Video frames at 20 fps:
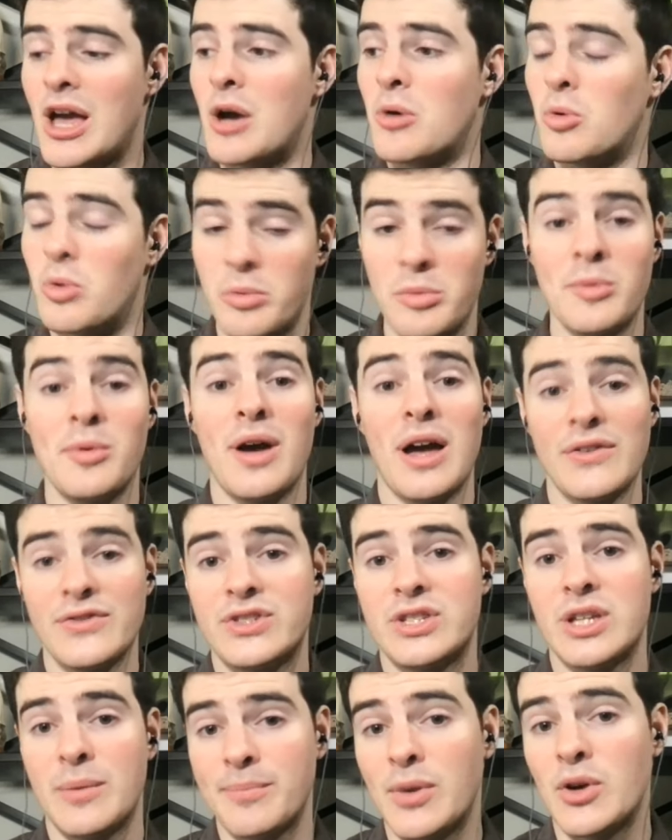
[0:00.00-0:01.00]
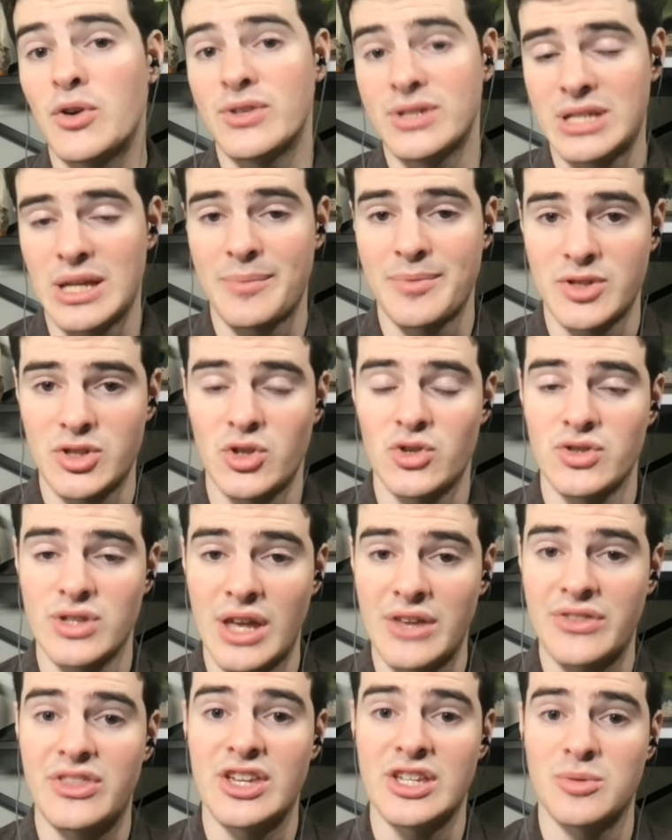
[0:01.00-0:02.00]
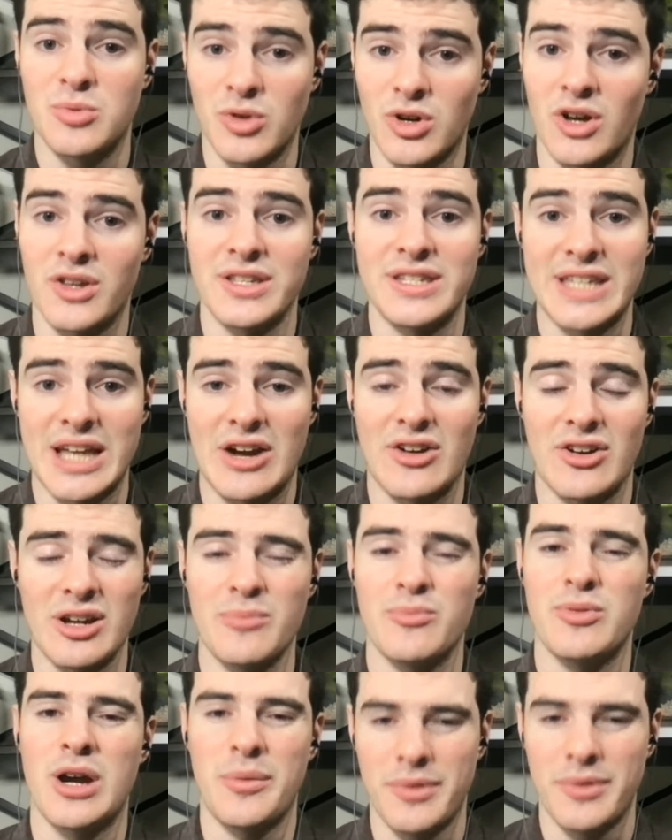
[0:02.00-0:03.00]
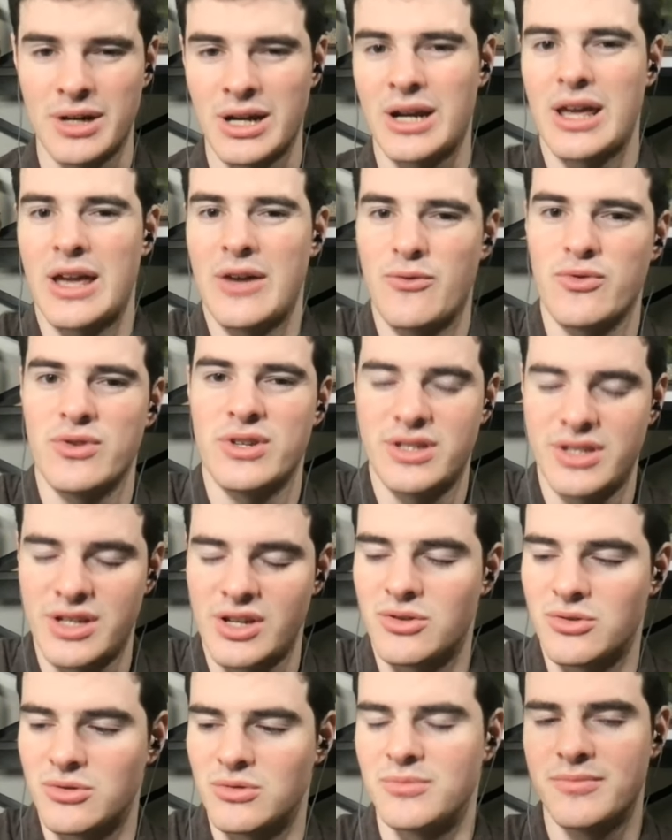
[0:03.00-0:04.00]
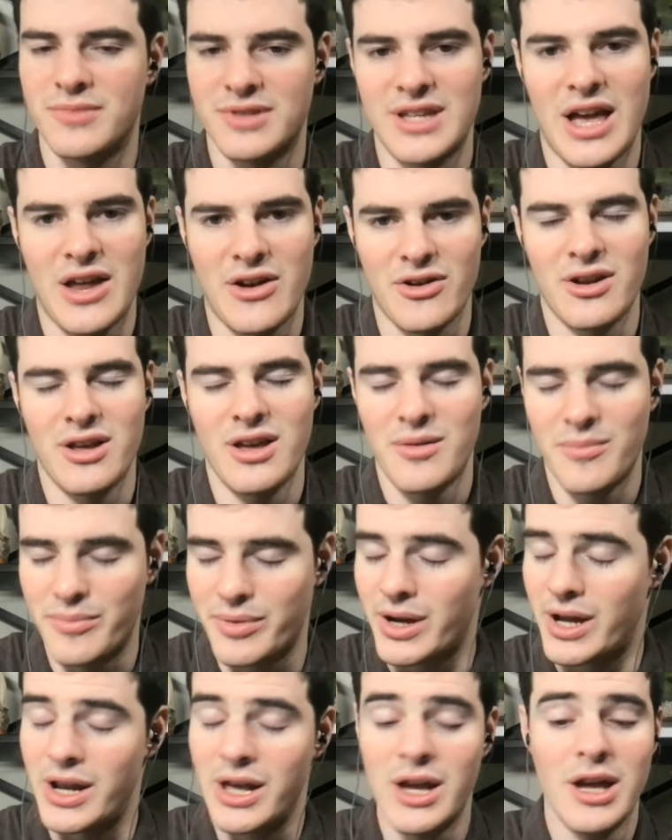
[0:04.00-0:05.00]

We'll have some bonus episodes like this one on Saturday, probably not every single Saturday, but